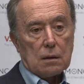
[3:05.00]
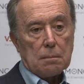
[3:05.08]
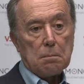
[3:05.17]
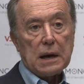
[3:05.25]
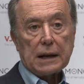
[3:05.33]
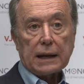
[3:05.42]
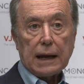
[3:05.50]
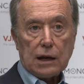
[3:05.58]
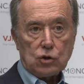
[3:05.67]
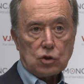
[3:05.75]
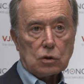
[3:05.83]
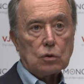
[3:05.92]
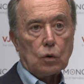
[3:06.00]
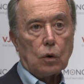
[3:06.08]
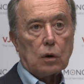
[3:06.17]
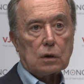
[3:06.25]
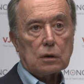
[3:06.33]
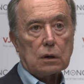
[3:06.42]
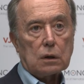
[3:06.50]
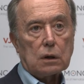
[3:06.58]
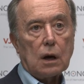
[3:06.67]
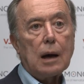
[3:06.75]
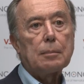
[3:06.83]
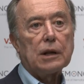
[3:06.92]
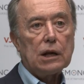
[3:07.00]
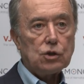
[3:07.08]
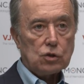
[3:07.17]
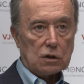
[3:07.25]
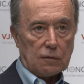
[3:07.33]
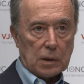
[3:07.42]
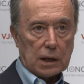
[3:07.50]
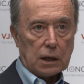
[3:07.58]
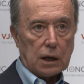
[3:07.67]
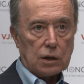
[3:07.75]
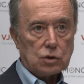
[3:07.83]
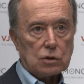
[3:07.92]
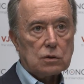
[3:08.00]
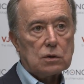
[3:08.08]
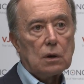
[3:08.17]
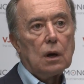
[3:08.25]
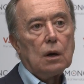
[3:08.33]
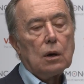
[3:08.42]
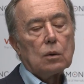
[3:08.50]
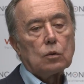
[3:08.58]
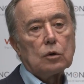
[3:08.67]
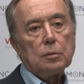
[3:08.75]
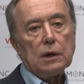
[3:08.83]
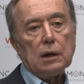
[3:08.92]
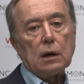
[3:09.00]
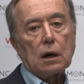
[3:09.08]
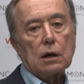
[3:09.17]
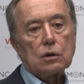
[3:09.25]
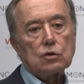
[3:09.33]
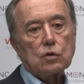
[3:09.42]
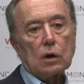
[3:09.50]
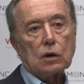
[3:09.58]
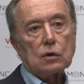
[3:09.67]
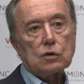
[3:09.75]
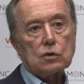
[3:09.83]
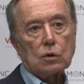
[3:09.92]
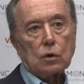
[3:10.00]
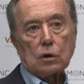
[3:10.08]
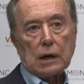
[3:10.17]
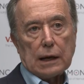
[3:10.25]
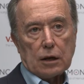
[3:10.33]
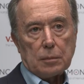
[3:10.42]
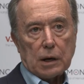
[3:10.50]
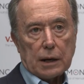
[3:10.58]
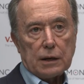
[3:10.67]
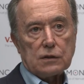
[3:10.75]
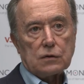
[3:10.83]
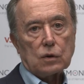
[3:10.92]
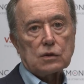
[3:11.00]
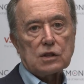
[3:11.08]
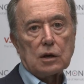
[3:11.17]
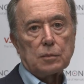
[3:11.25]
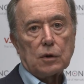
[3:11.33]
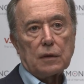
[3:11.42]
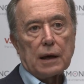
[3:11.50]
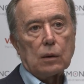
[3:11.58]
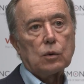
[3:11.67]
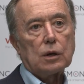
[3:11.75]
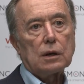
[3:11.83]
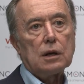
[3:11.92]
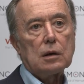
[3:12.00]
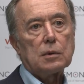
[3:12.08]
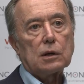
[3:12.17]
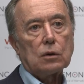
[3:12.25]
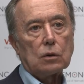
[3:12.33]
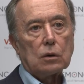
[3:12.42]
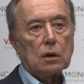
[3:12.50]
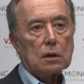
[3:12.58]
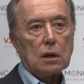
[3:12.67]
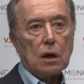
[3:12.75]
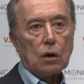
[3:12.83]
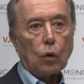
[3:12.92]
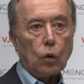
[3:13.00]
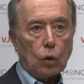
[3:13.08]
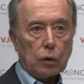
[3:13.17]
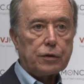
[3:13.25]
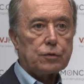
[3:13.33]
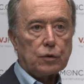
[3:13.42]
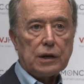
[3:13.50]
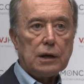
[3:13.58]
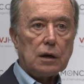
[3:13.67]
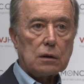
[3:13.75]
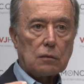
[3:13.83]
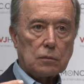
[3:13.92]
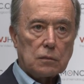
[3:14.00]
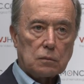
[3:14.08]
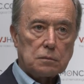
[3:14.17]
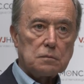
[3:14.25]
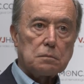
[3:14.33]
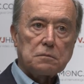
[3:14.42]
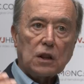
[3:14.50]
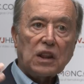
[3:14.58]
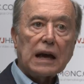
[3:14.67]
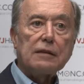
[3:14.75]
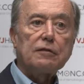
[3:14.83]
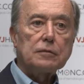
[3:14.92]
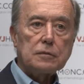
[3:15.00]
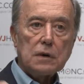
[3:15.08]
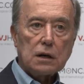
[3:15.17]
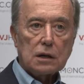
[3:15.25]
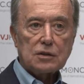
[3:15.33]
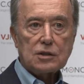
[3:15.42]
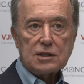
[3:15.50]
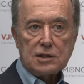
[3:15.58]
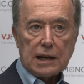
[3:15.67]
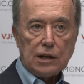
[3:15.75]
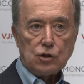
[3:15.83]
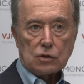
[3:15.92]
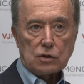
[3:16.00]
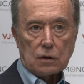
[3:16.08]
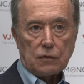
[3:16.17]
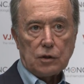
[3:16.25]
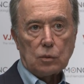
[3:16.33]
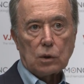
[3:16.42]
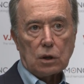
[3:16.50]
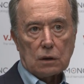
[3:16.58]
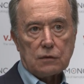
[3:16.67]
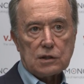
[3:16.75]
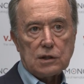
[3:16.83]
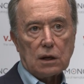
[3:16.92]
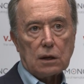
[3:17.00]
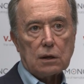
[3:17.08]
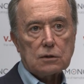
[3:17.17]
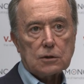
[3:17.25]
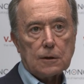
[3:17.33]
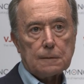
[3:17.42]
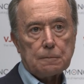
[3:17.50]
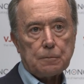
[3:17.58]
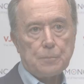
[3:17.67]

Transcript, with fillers: medication or combination of medications would be drugs or antibodies, for example, that would inhibit all three life stages, if you will, of a CLL cell.